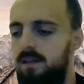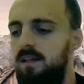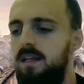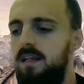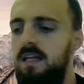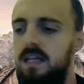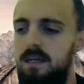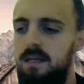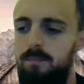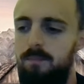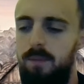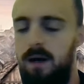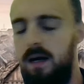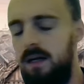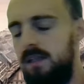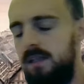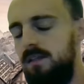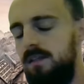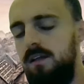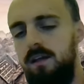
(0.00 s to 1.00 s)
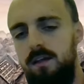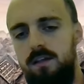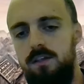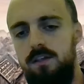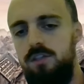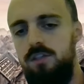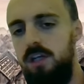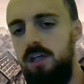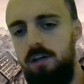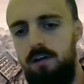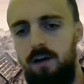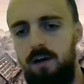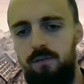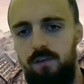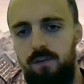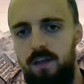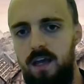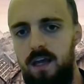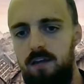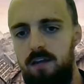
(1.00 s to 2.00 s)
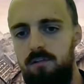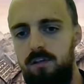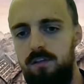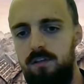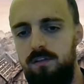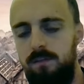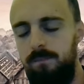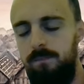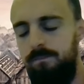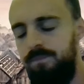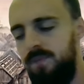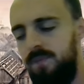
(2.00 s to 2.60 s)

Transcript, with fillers: nearby geographic areas.